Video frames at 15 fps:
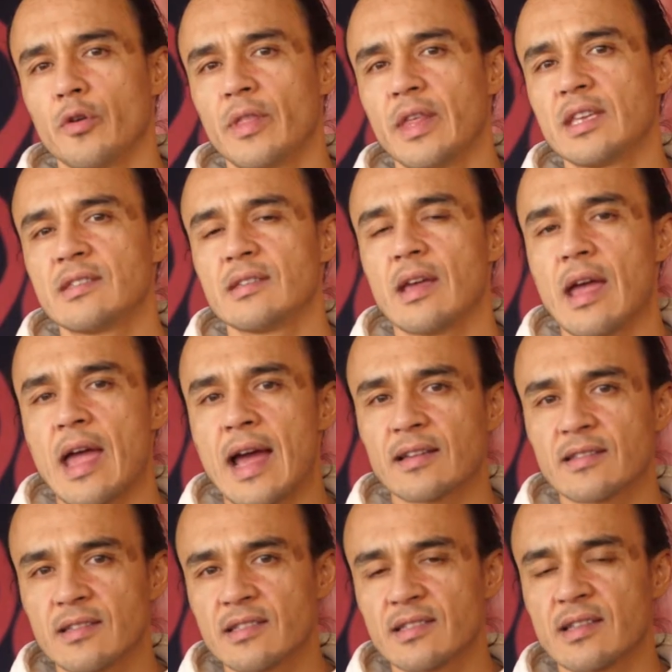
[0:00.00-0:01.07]
this
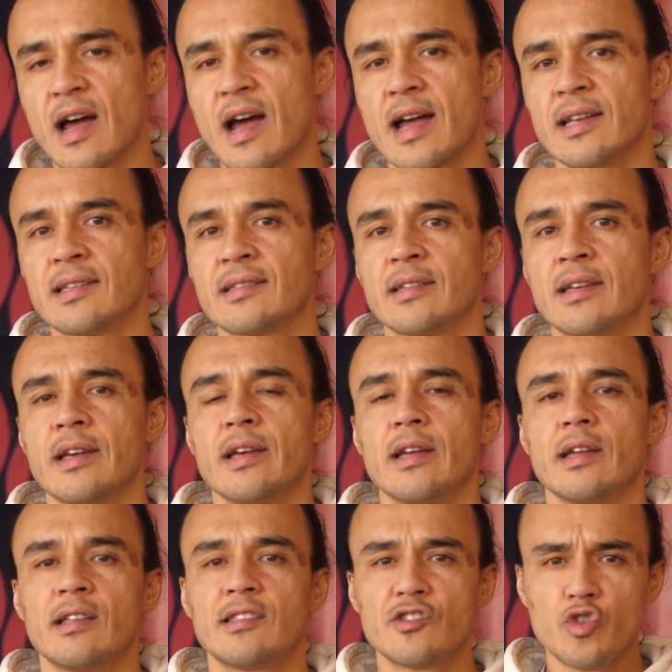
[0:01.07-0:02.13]
exercise,
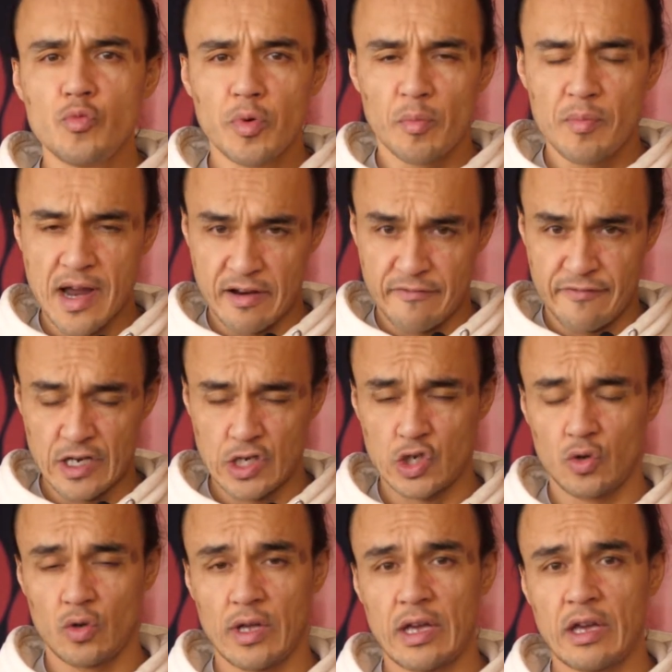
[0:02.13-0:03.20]
it's super
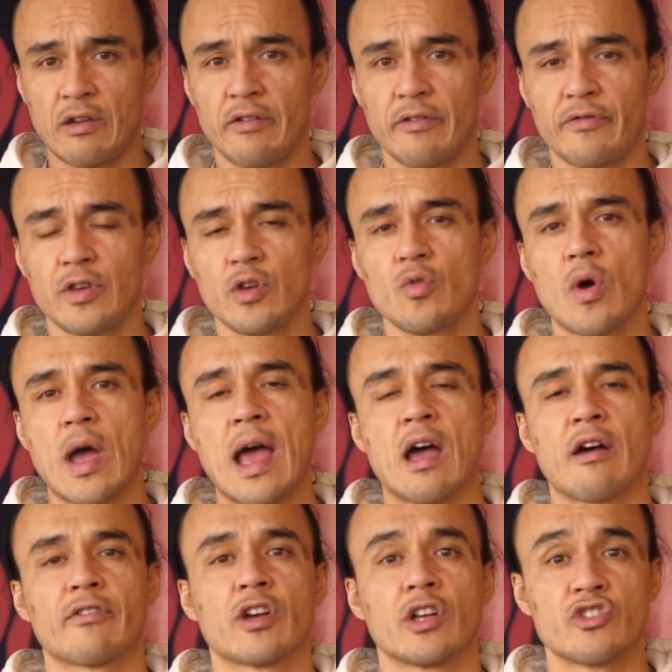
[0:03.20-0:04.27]
beneficial if you
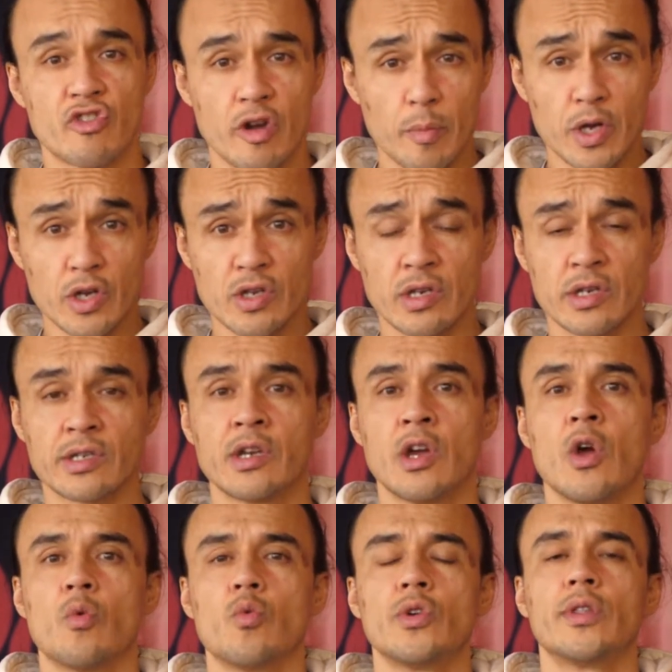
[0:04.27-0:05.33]
have contributors
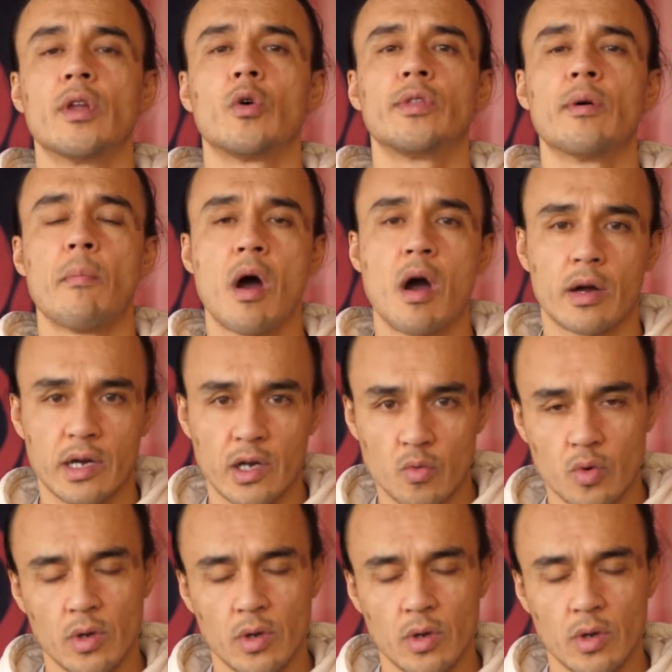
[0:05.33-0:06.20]
who know the market,